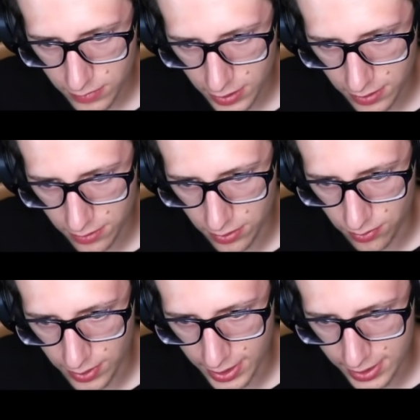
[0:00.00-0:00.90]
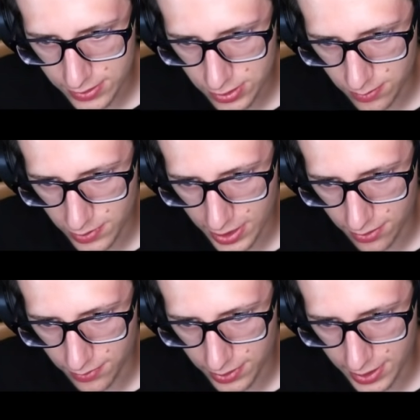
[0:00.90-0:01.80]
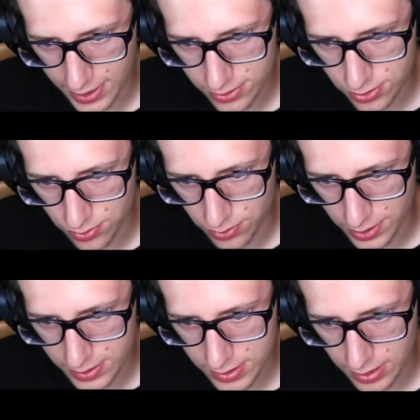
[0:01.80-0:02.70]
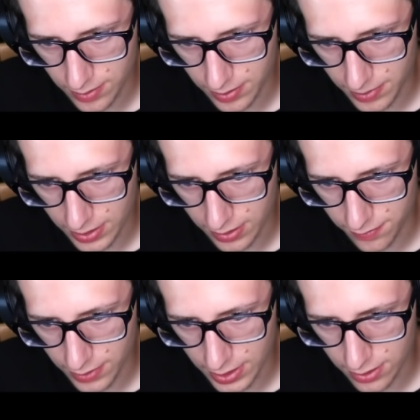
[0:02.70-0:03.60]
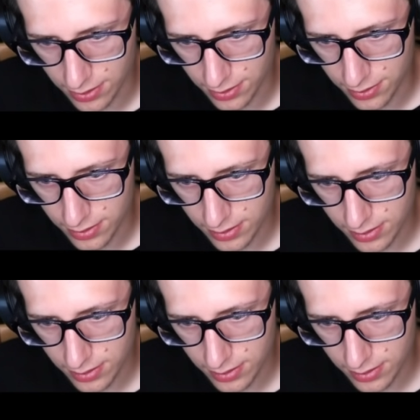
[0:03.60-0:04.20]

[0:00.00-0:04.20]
I don't know why I zoomed out with that tool. That's going to make my life a lot harder.